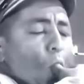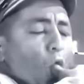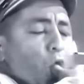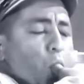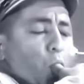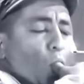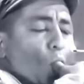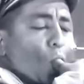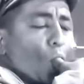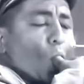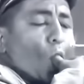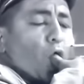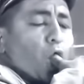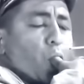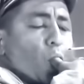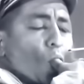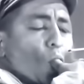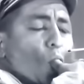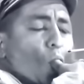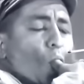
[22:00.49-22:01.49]
These
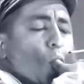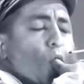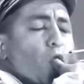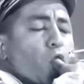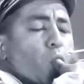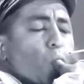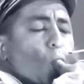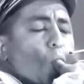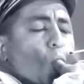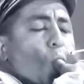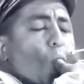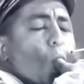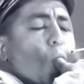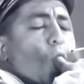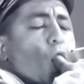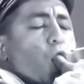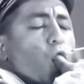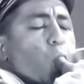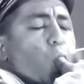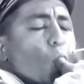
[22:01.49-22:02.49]
initiatives provide essential
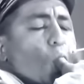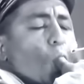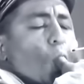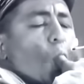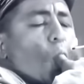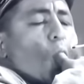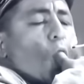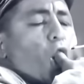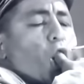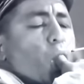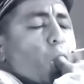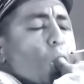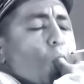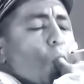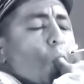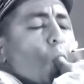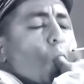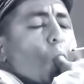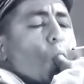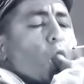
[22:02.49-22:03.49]
support and care
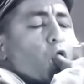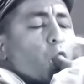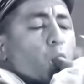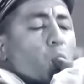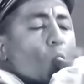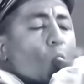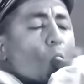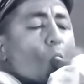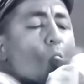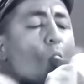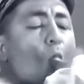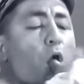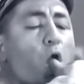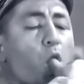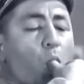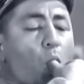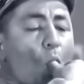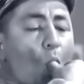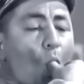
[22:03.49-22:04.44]
for shelter dogs,